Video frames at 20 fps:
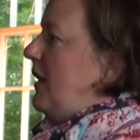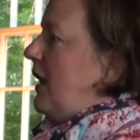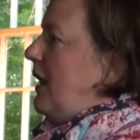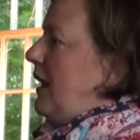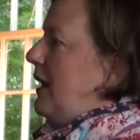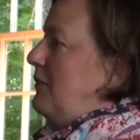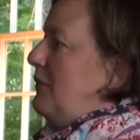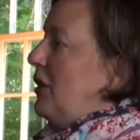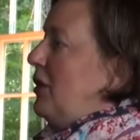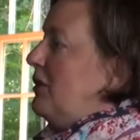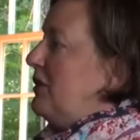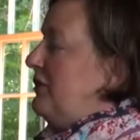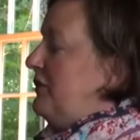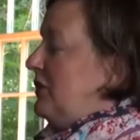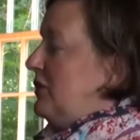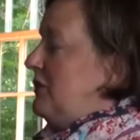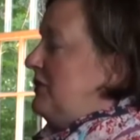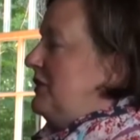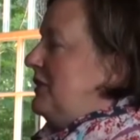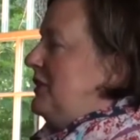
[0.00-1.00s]
uh, Mark
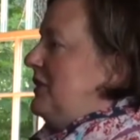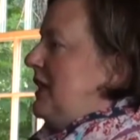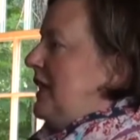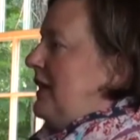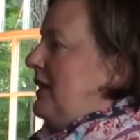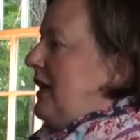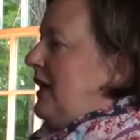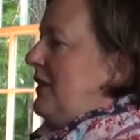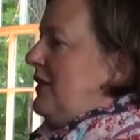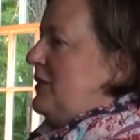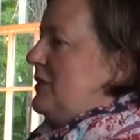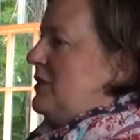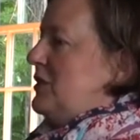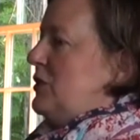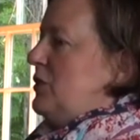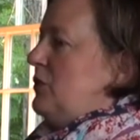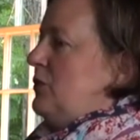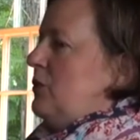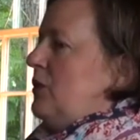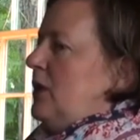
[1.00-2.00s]
Fulford, and
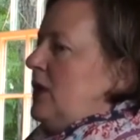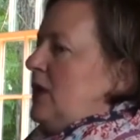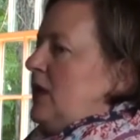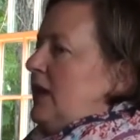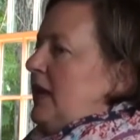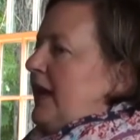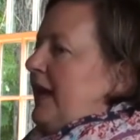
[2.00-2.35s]
others who